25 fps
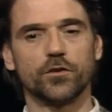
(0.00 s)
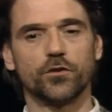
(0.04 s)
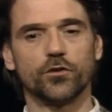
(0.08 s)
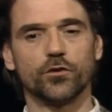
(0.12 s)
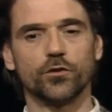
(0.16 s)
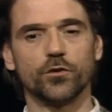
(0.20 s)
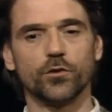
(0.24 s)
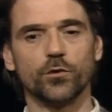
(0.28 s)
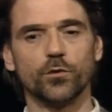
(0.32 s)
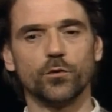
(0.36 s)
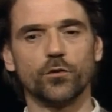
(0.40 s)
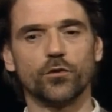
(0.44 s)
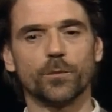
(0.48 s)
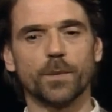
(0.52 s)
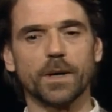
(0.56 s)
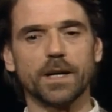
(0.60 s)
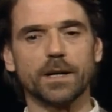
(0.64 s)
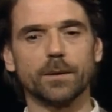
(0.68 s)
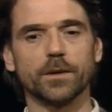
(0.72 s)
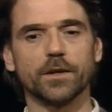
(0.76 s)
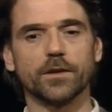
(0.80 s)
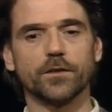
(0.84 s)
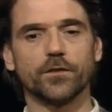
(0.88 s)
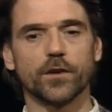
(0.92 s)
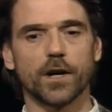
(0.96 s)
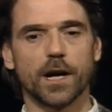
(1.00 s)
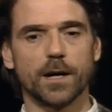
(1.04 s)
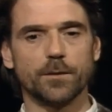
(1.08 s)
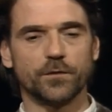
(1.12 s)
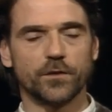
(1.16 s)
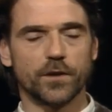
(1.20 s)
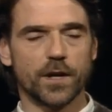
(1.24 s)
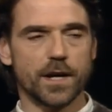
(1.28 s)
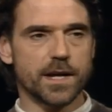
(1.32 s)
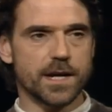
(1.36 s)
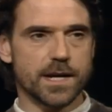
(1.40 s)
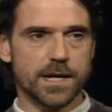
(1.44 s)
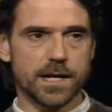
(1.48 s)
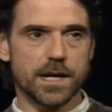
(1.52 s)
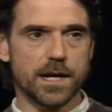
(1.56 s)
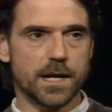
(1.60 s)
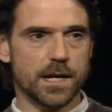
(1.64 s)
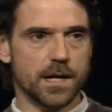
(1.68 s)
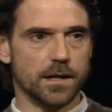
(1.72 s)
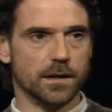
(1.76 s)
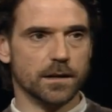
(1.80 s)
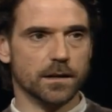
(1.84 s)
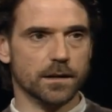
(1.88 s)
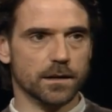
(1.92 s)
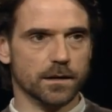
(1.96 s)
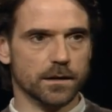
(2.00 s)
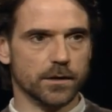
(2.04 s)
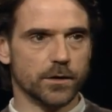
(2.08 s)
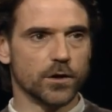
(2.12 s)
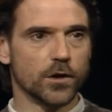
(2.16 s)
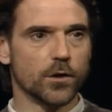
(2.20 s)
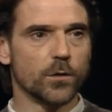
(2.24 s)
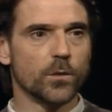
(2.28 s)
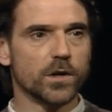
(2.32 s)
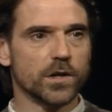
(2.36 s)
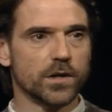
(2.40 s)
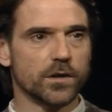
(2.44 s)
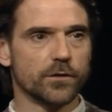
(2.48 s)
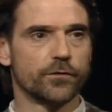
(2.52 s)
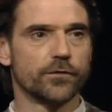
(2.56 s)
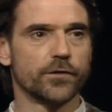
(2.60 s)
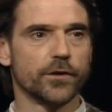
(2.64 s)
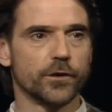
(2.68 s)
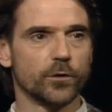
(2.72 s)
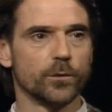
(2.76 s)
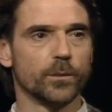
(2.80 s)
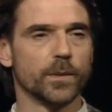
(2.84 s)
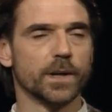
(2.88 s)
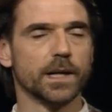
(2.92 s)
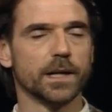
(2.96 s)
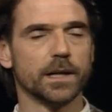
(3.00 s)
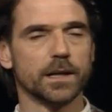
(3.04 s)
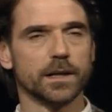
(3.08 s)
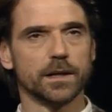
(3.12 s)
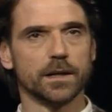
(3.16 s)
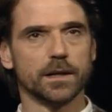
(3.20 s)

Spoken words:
to spend a bit of time taking in. You know, when you're filming,